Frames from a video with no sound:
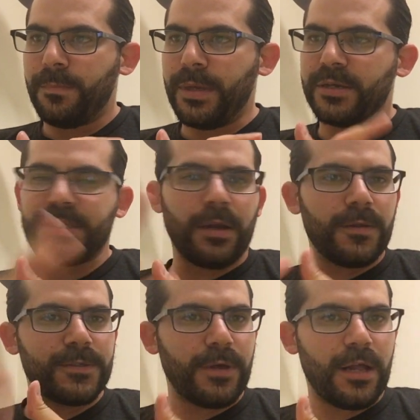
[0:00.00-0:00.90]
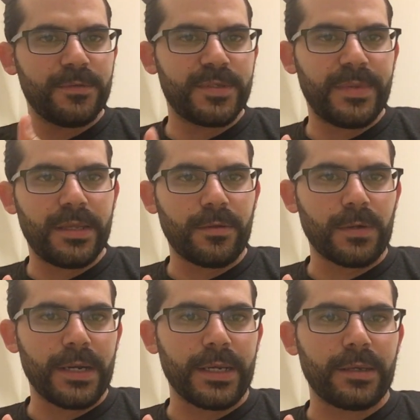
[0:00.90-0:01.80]
because it also helps me in the
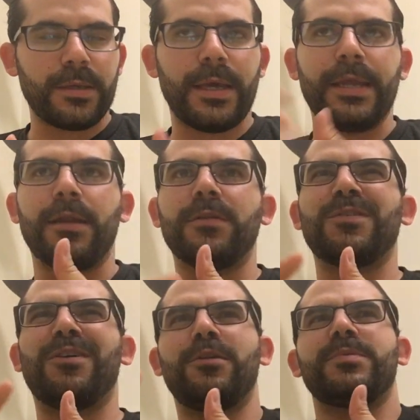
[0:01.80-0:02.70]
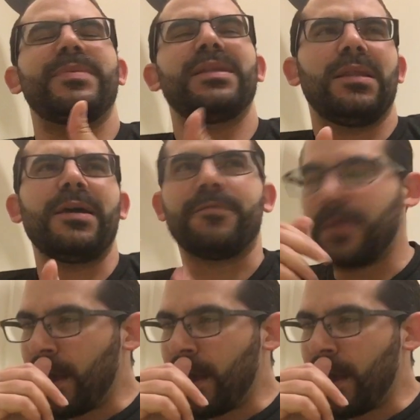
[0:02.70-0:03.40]
writing and it also helps me in life.